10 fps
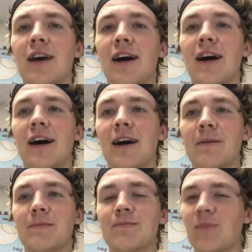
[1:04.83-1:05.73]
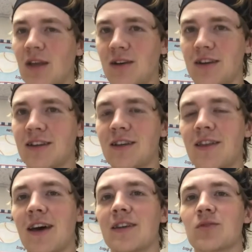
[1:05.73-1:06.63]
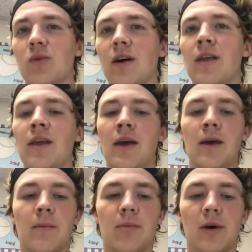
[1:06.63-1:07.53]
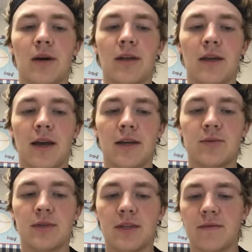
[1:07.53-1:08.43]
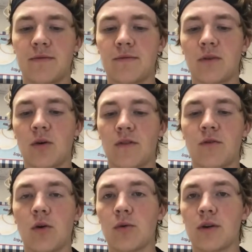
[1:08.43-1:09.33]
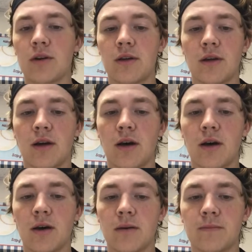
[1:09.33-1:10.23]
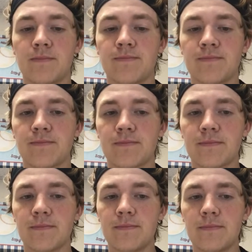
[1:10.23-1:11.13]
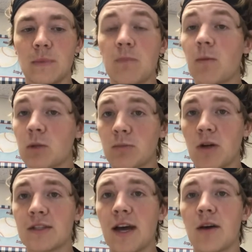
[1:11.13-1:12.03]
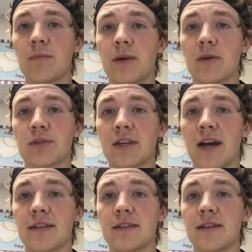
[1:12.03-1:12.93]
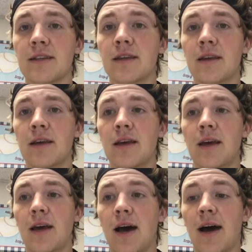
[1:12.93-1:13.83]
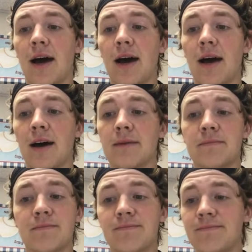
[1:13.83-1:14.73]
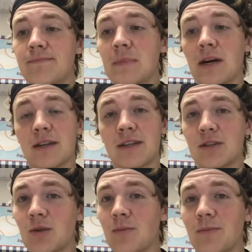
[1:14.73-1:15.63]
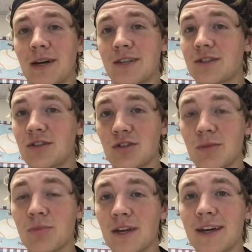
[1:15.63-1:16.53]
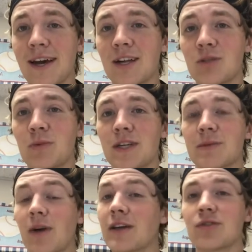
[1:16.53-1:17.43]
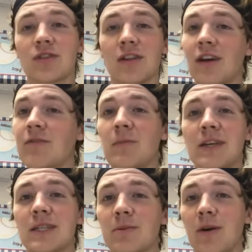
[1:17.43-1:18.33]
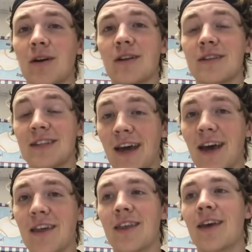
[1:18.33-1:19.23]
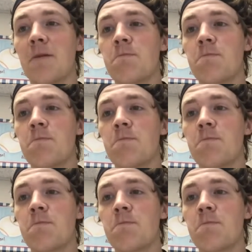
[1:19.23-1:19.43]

I'll get into that as well. But as we get going forward, I'm from a small town, Barron, Wisconsin. I'll get into my decision to play college baseball. I used to love baseball to death,